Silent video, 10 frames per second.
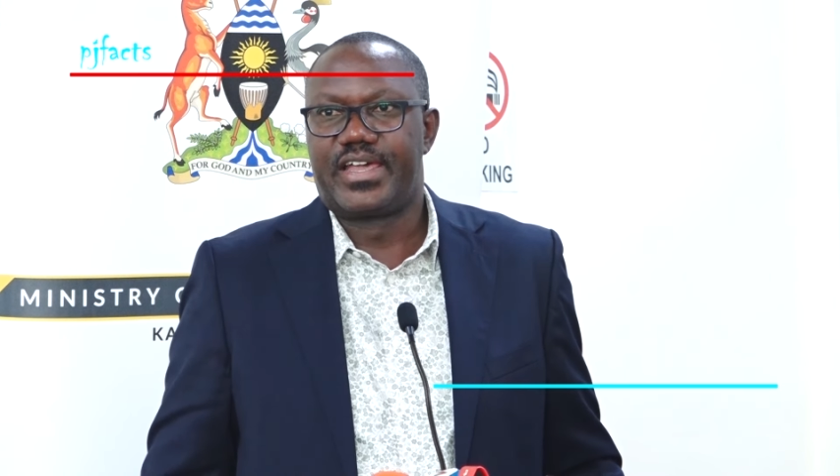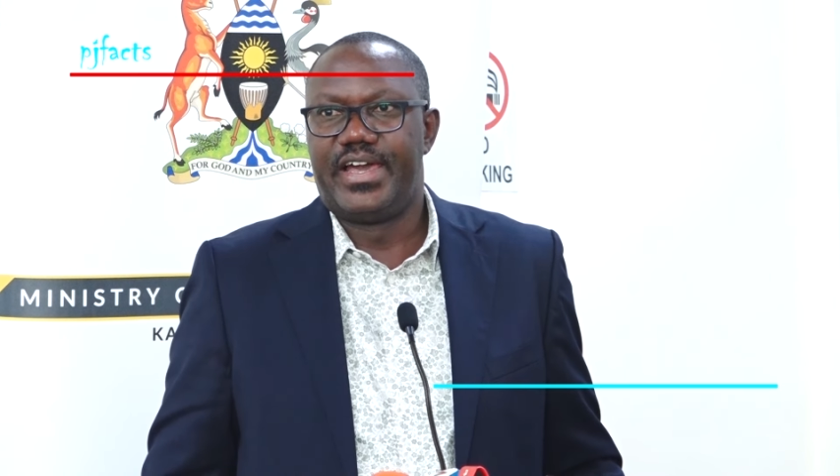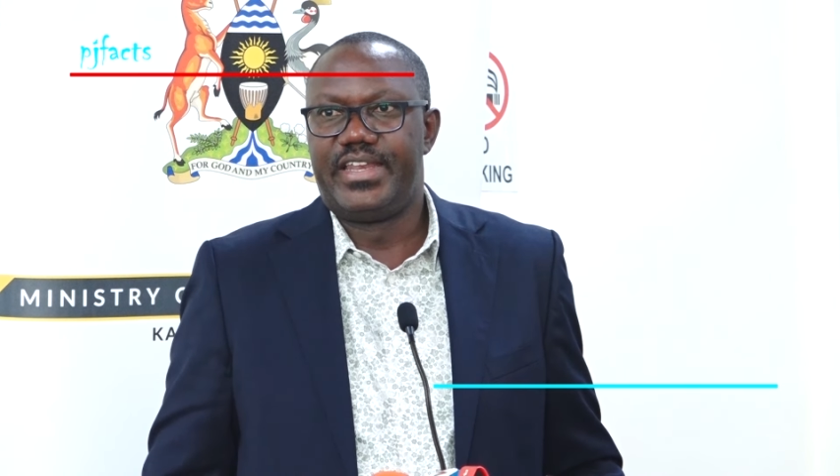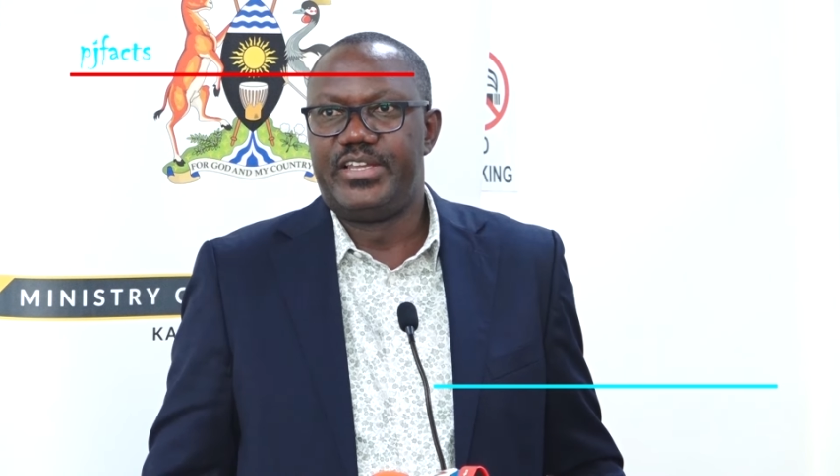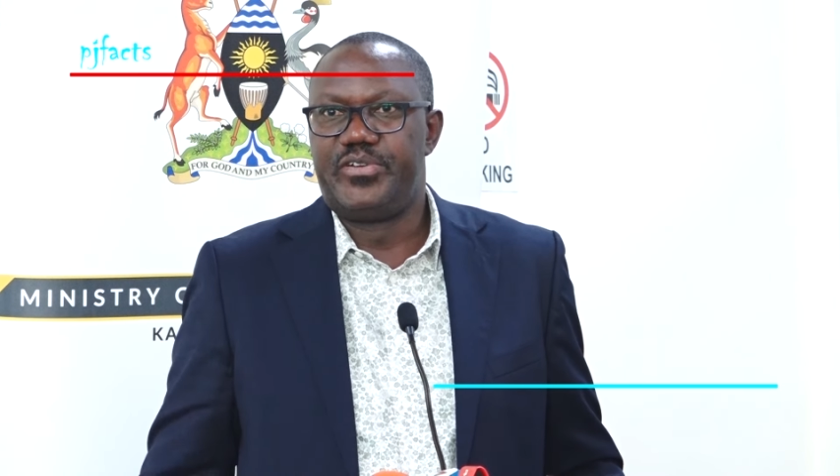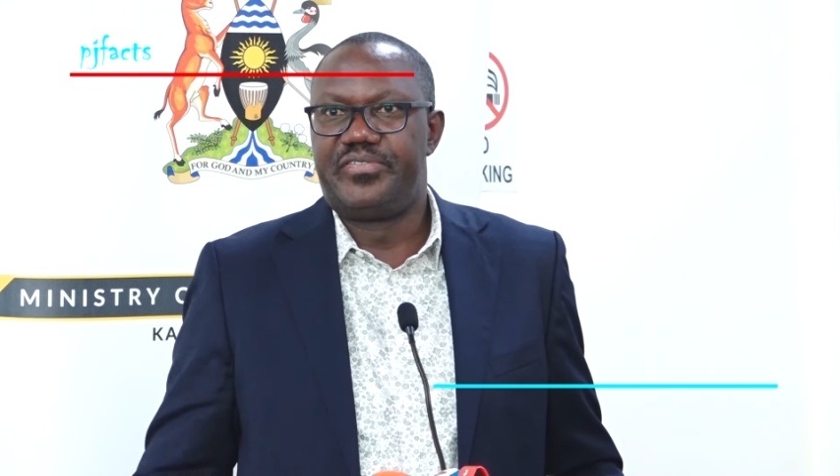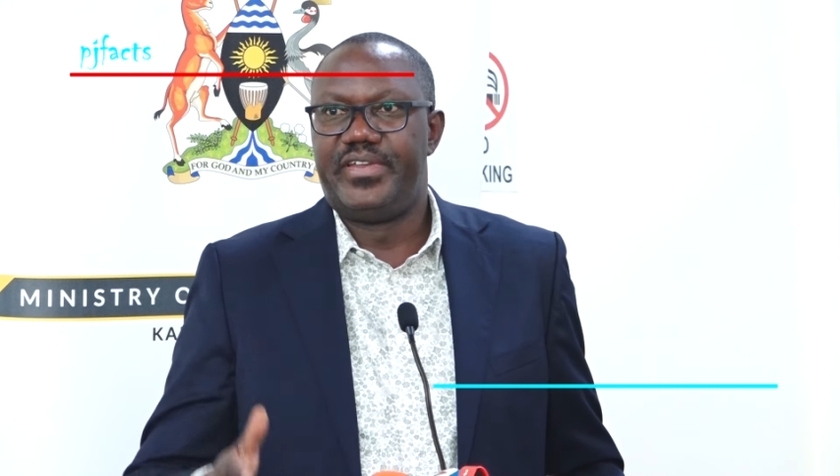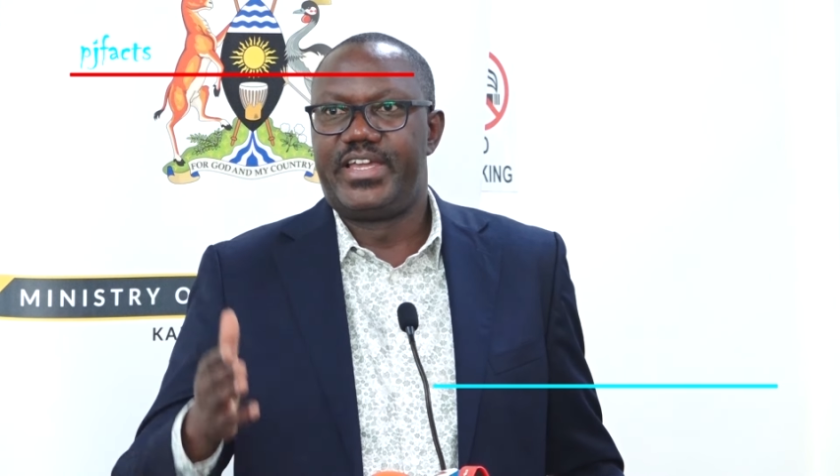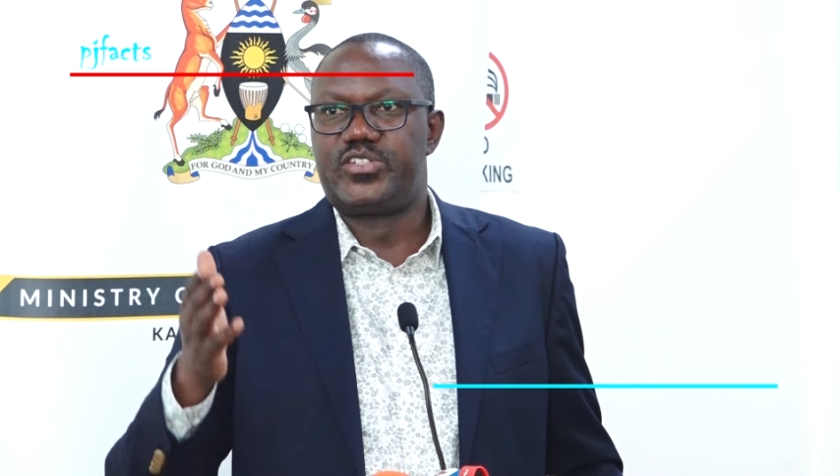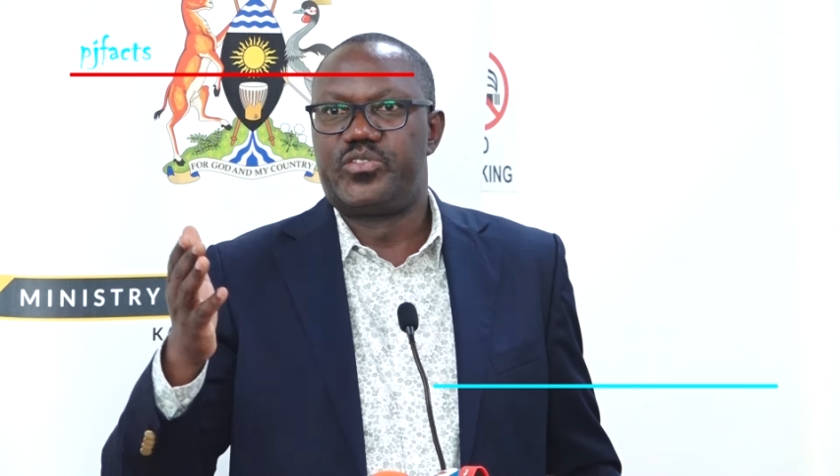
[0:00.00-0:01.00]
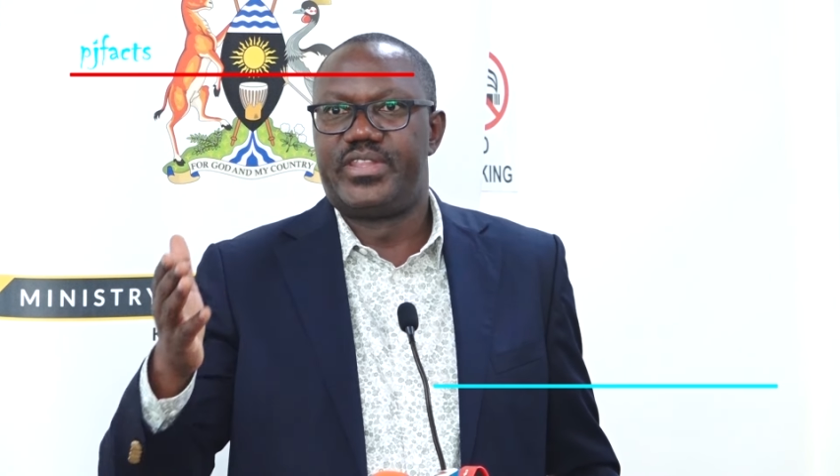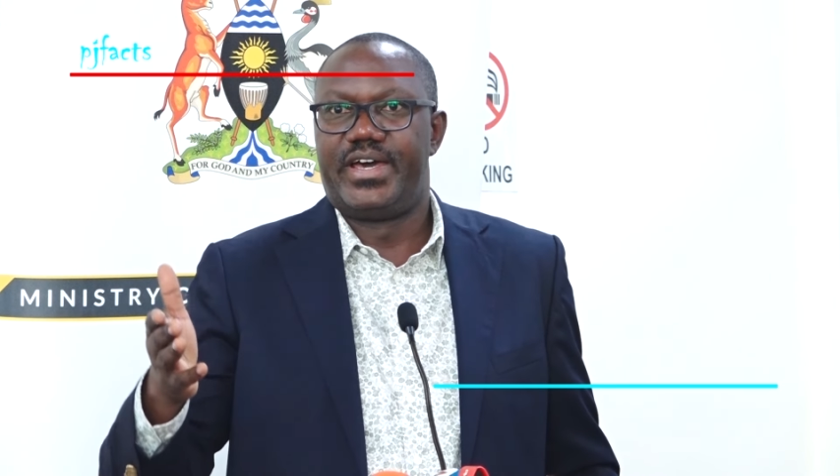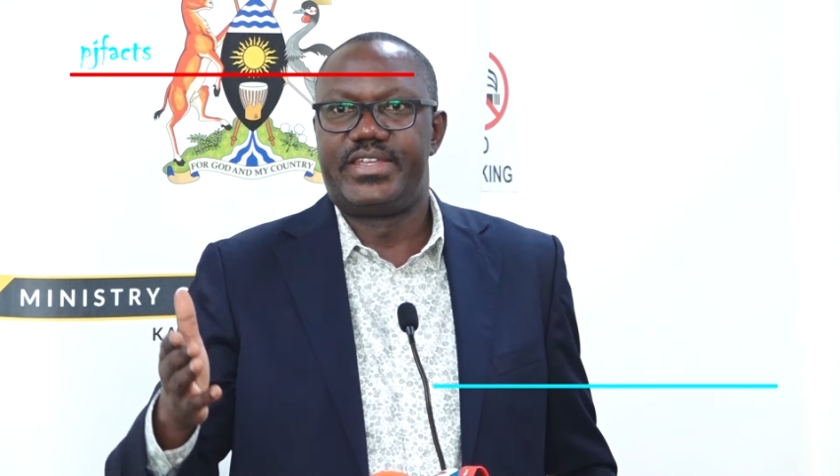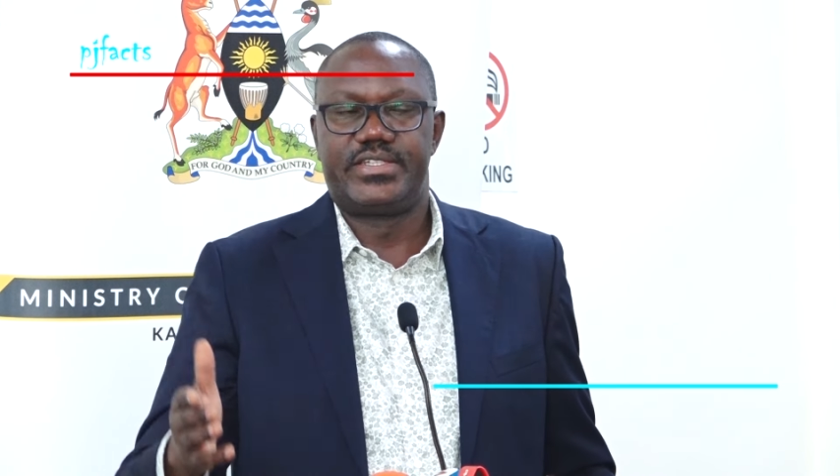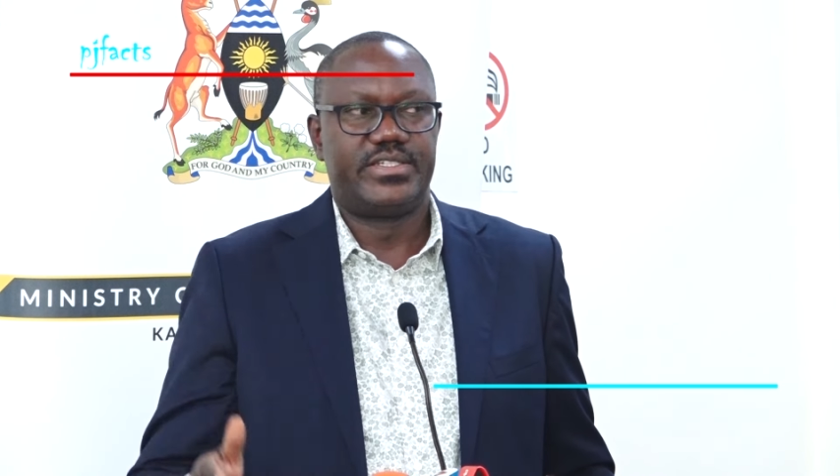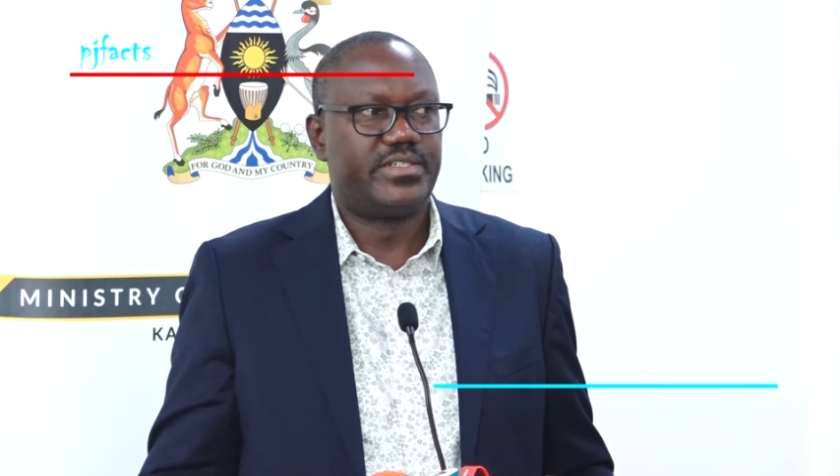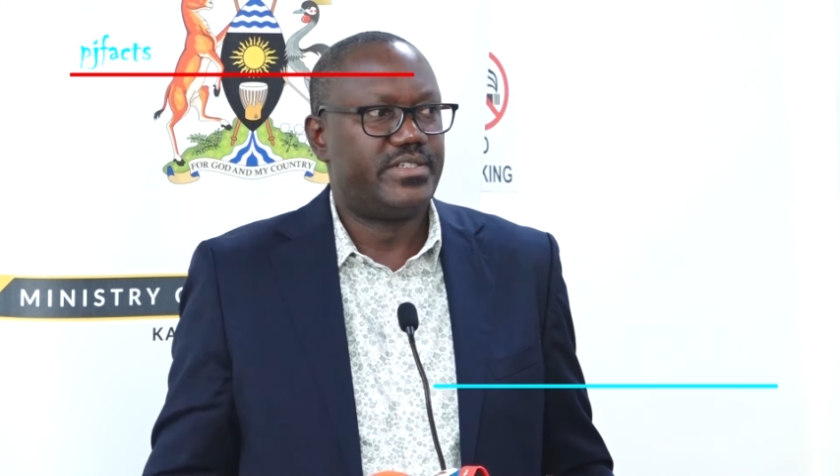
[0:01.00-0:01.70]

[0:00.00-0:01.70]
kindly reflect on that